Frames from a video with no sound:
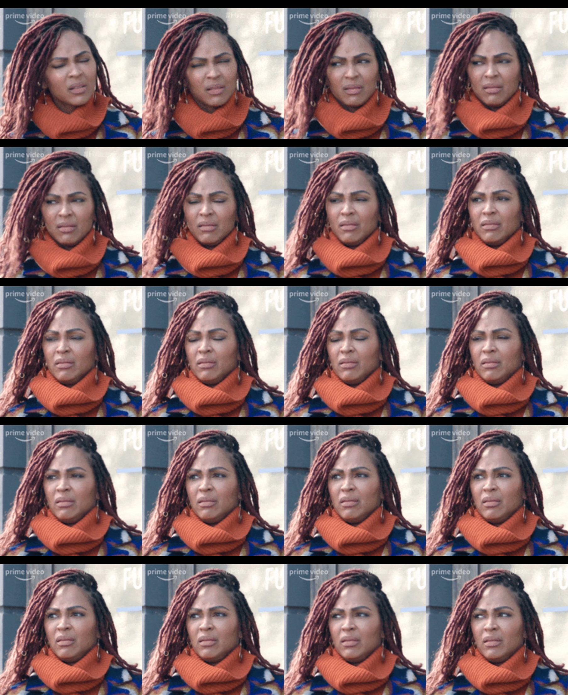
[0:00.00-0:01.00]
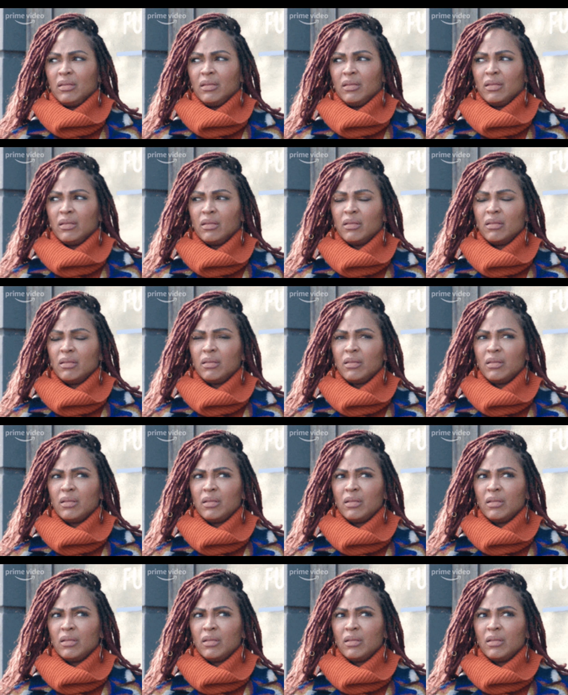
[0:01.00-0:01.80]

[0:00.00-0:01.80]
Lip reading: (silence)